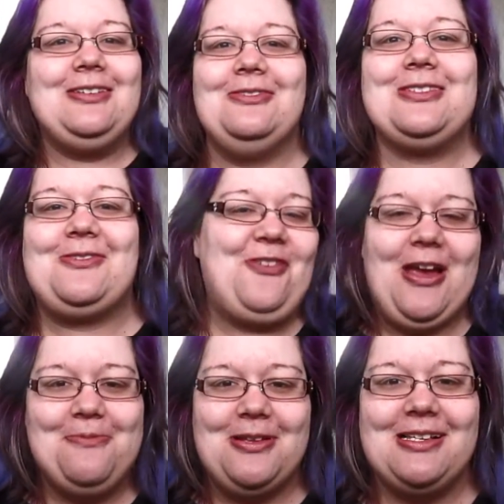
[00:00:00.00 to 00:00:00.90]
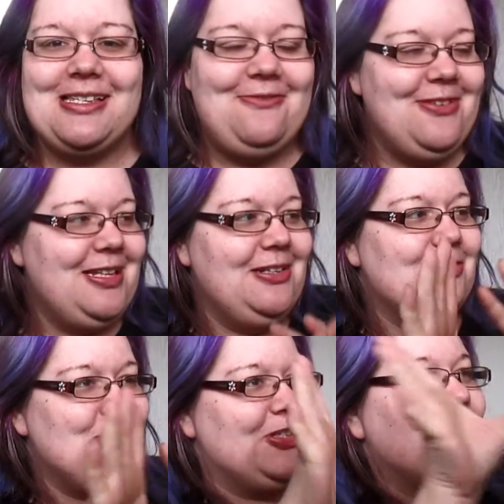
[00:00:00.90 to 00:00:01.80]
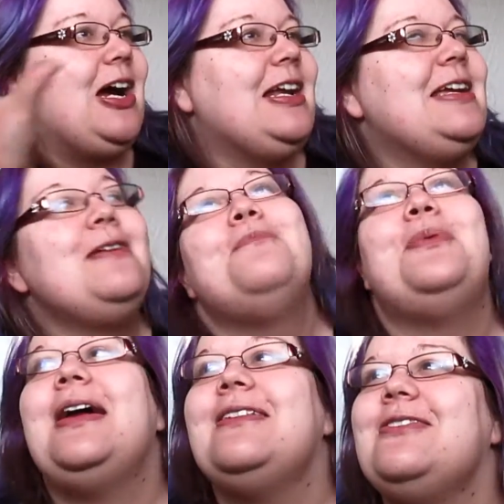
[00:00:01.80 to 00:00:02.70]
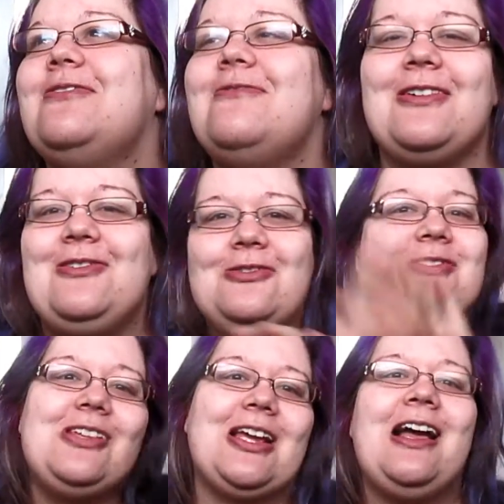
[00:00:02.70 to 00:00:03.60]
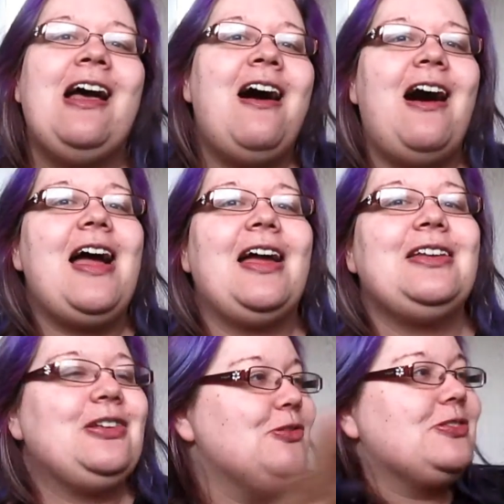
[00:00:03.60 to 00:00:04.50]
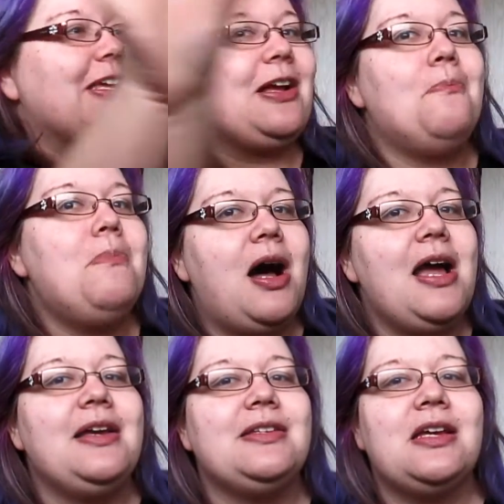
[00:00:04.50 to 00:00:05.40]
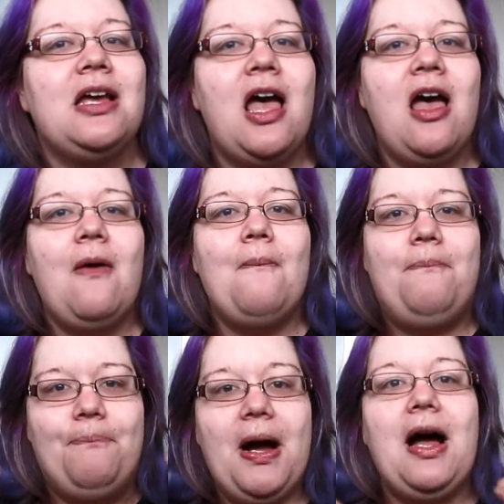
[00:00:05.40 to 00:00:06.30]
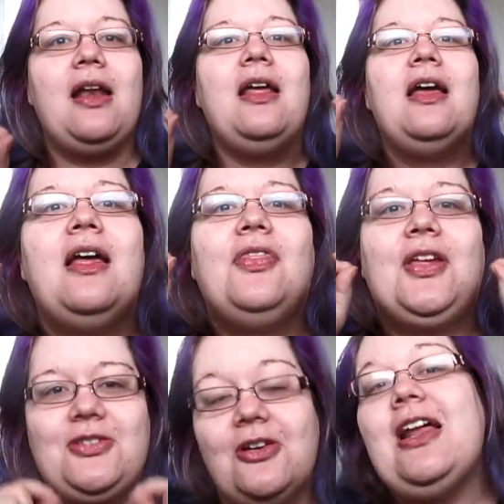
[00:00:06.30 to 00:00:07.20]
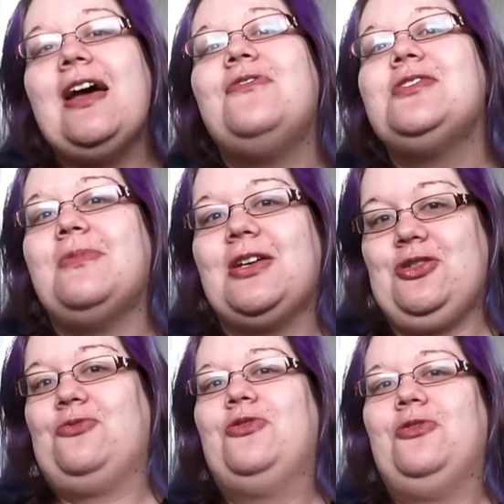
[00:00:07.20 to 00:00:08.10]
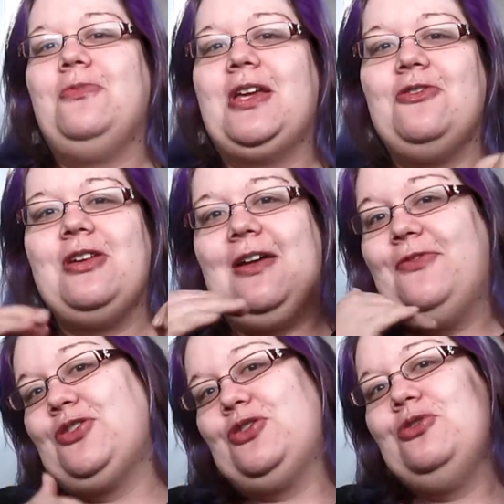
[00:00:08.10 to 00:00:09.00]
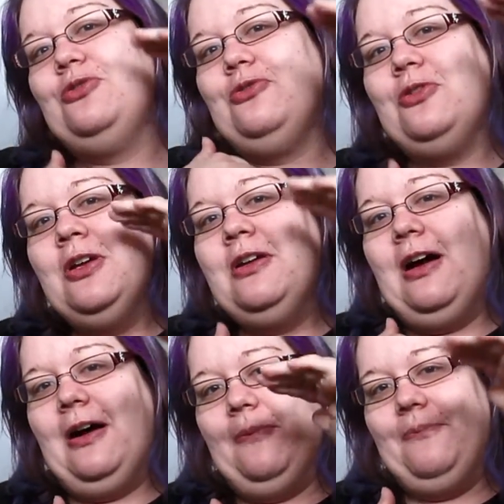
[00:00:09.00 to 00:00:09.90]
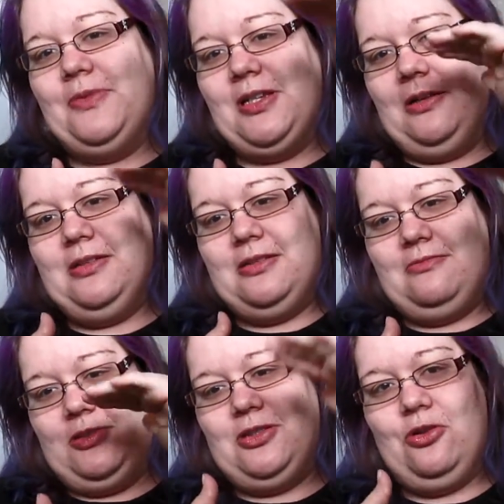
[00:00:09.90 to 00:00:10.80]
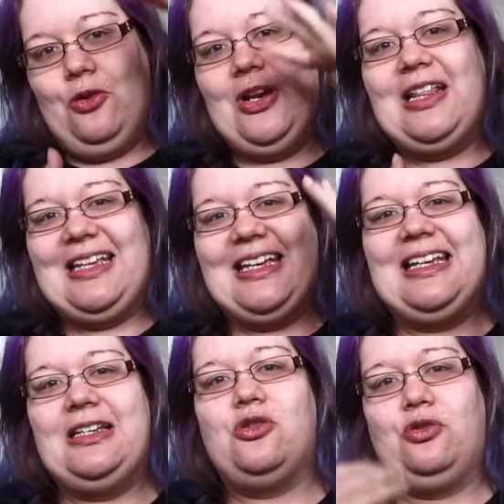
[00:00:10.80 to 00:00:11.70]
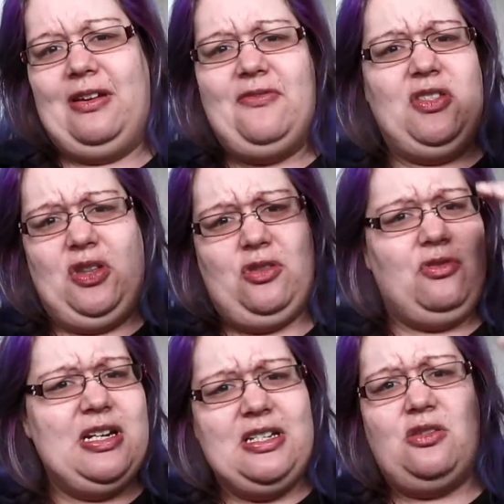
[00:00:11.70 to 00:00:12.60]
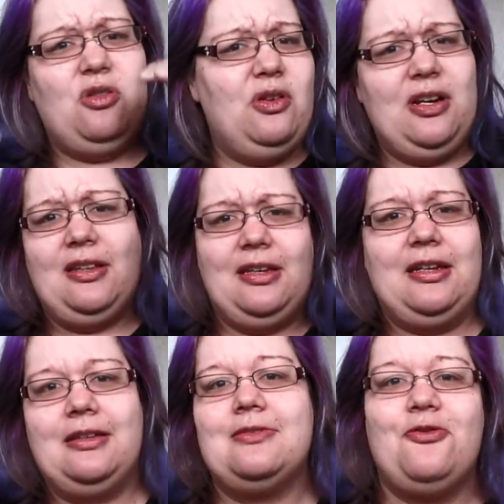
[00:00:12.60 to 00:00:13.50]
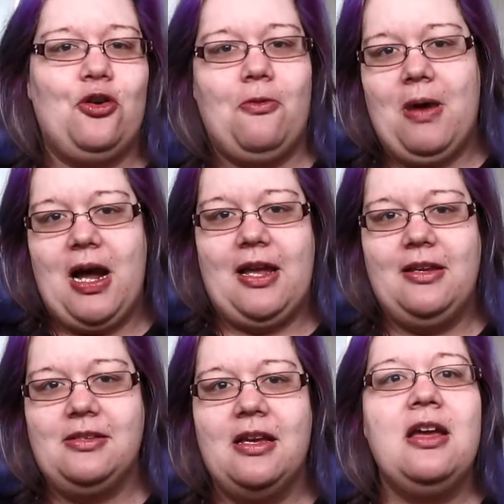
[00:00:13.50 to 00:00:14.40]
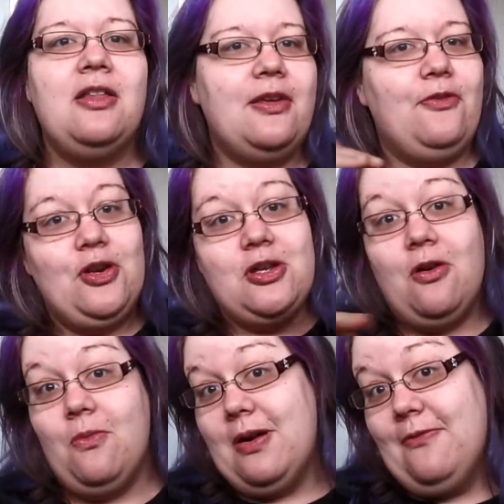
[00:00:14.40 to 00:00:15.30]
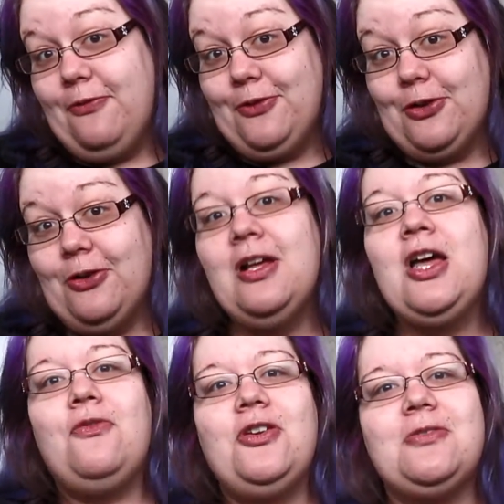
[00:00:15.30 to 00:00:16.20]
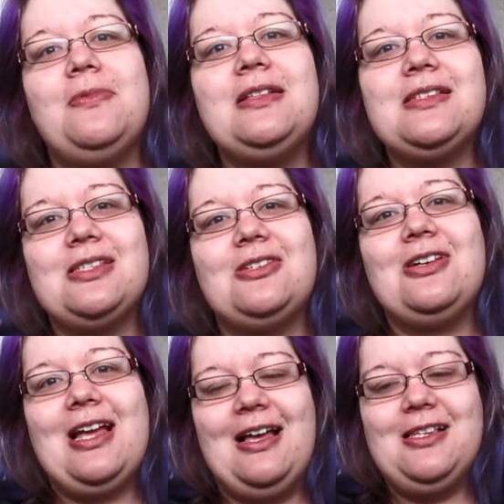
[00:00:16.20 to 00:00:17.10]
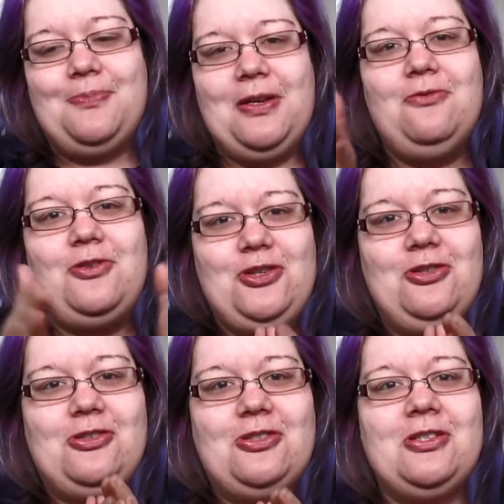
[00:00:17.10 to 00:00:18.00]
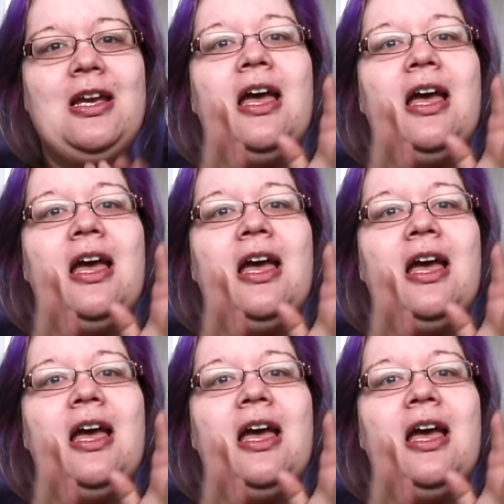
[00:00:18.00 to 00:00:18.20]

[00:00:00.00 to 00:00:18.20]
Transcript: looks fabulous, everything looks shiny and brand new and looks like high-end and looks like a Myers, but they don't have as much room. They don't have the two um, story thingies or even the three story thingies for a Myers. They've only got one floor, which means the stock has been reduced.